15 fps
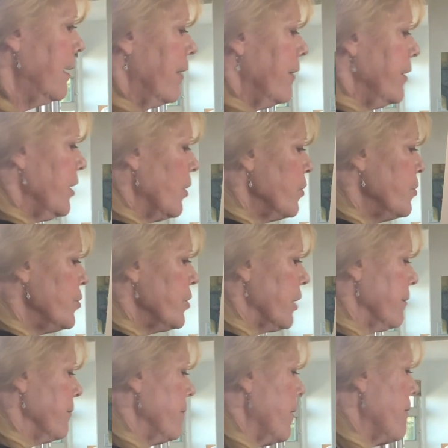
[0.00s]
the ocean.
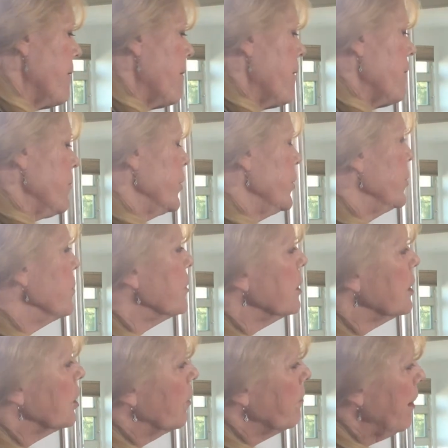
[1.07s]
Now you can
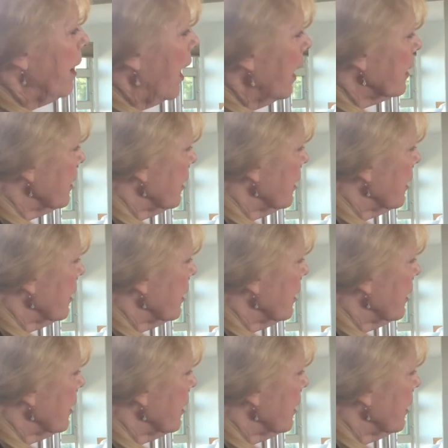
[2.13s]
go back